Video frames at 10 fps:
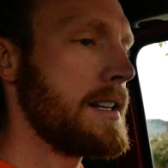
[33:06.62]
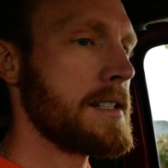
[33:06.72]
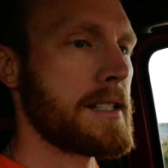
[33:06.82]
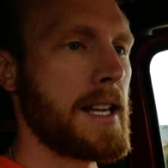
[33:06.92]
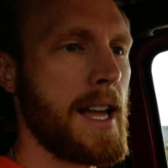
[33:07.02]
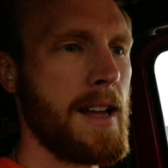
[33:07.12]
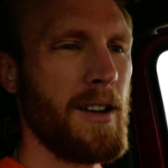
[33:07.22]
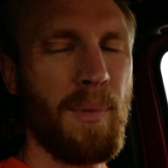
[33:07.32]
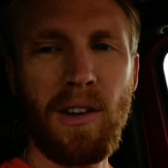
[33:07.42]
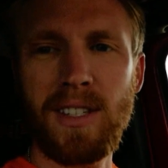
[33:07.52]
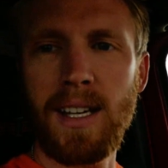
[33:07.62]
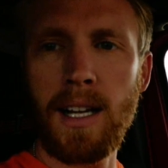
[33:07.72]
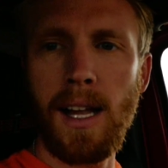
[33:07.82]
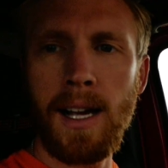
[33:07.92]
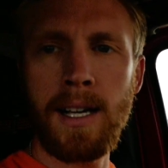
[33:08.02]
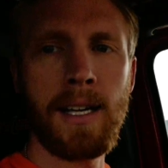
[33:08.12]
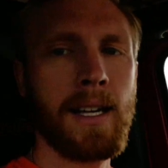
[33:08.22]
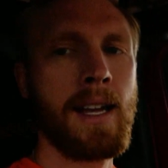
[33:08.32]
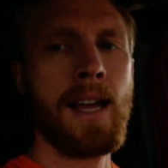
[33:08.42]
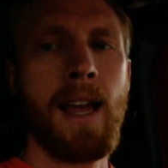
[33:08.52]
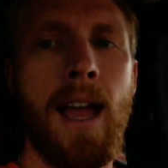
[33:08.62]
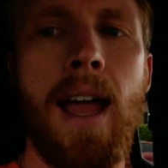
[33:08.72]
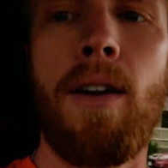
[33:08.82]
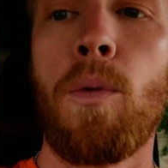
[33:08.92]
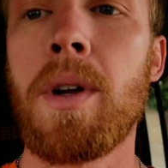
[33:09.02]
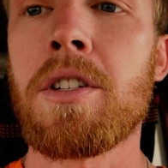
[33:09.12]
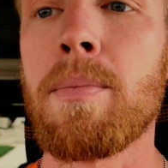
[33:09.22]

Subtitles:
is about 10 o'clock, which